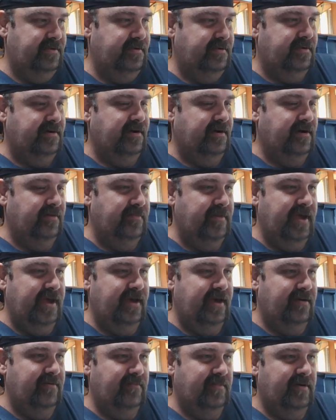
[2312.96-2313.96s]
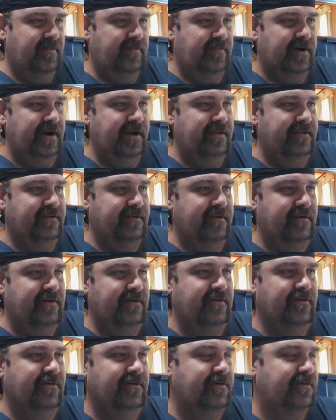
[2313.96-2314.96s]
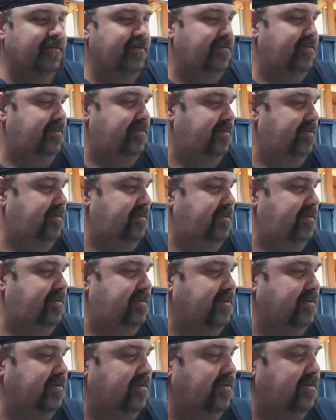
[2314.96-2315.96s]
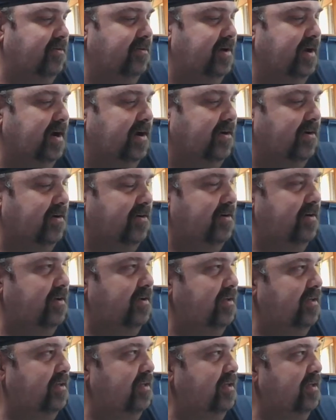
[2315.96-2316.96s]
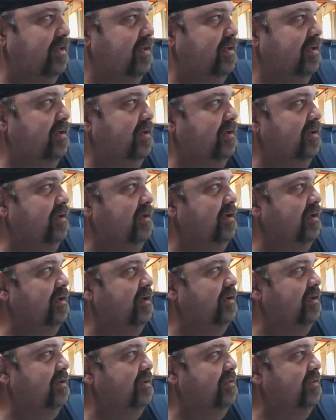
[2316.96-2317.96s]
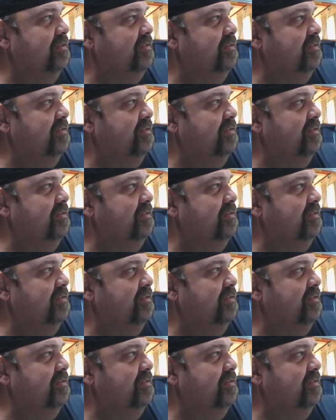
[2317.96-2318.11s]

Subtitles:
Man, my brain's gonna go. Don't go now. Let's